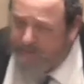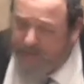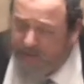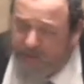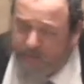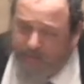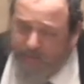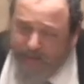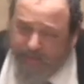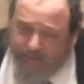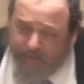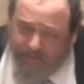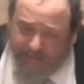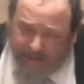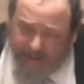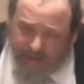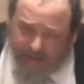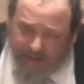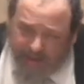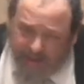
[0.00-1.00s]
But they might
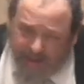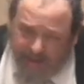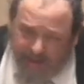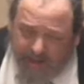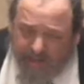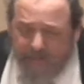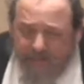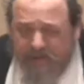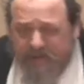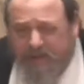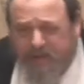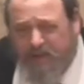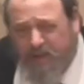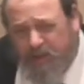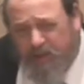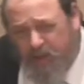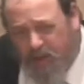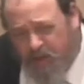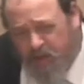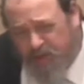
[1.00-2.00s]
think I'm using the
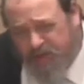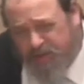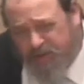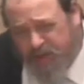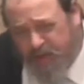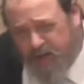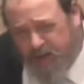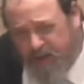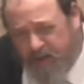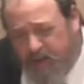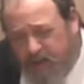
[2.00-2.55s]
large side.